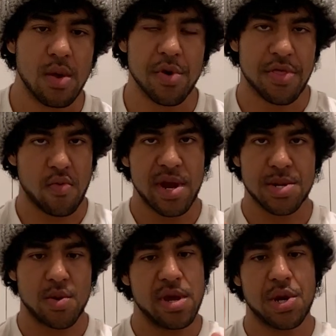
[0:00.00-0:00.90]
with the
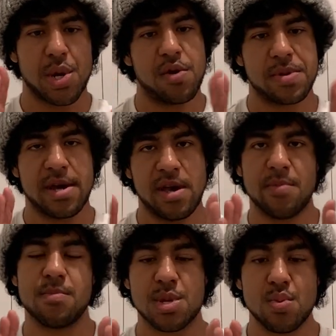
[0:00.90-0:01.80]
right duration of
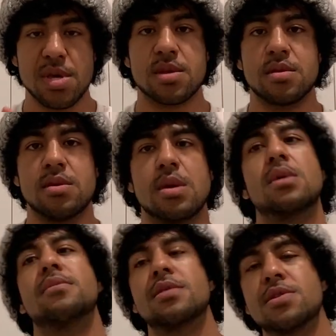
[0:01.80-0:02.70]
time in between,
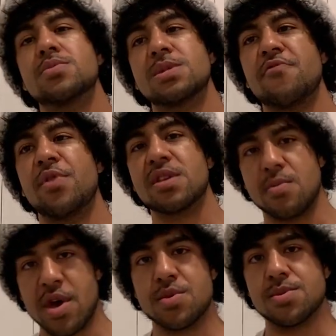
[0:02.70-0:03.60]
then you save
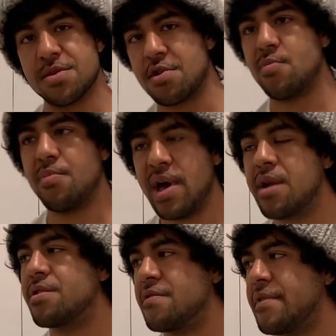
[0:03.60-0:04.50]
money by using the thermal
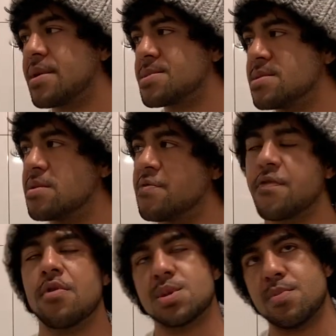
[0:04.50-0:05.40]
battery effect, and
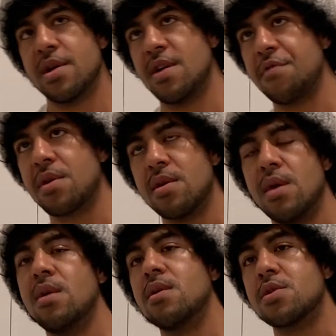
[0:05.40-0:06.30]
of course by having
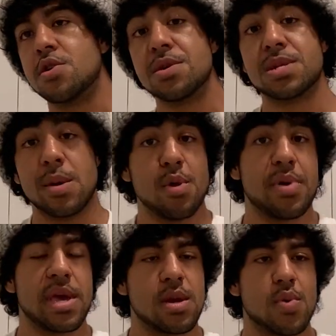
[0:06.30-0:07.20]
good
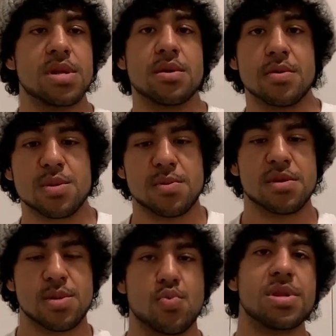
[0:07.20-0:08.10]
double-paned windows,
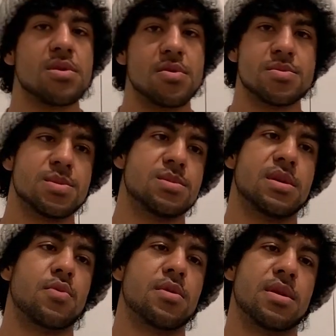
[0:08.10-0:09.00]
because windows is
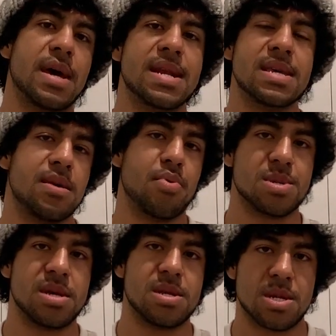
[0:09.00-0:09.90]
like where
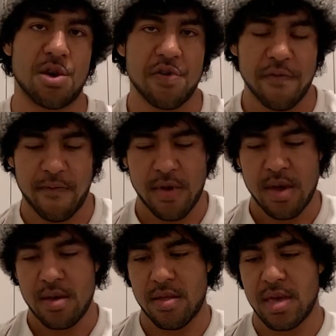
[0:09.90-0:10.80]
98% of
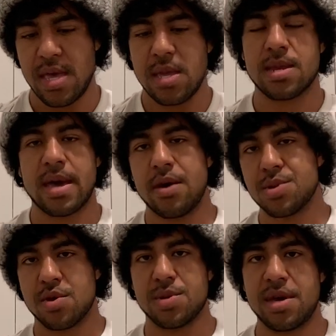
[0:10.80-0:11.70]
the heat in the
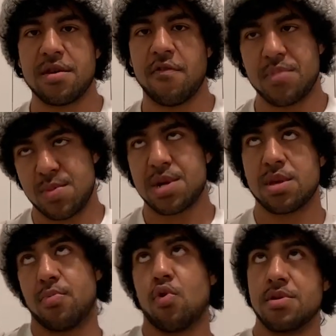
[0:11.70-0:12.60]
house goes out of,
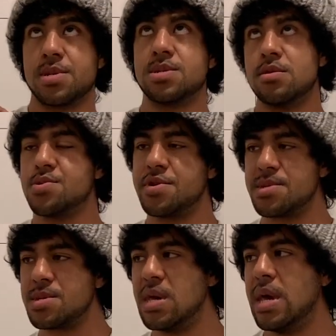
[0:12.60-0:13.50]
especially poorly sealed ones,